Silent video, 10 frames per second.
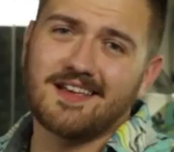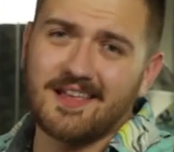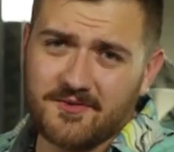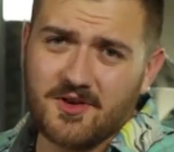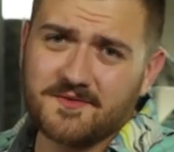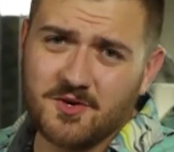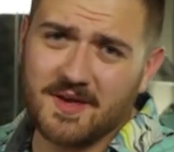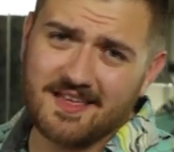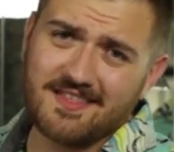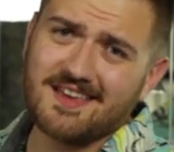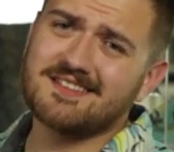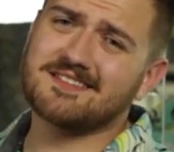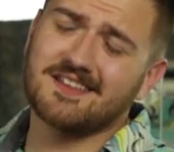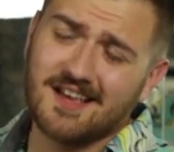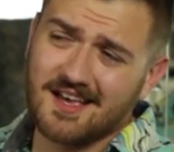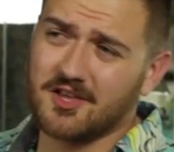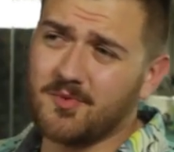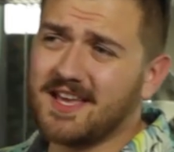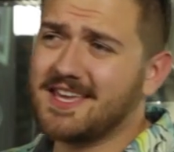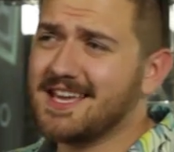If you have too many of these, you
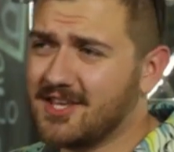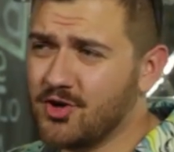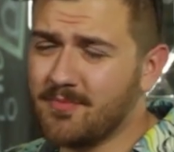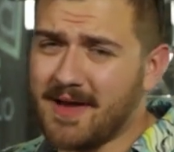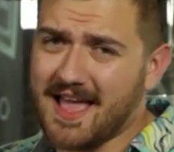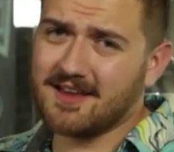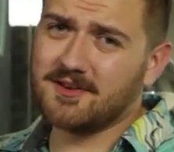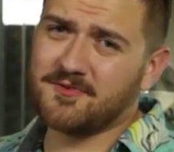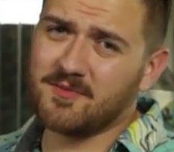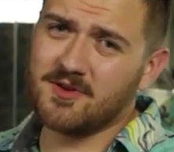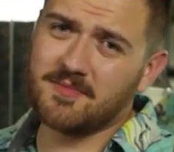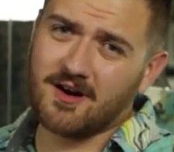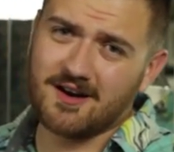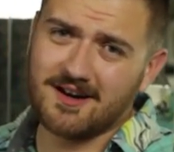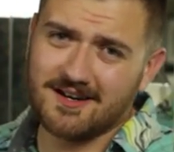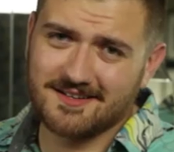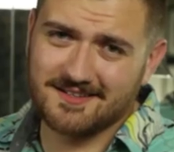might get Q-banned from your bar.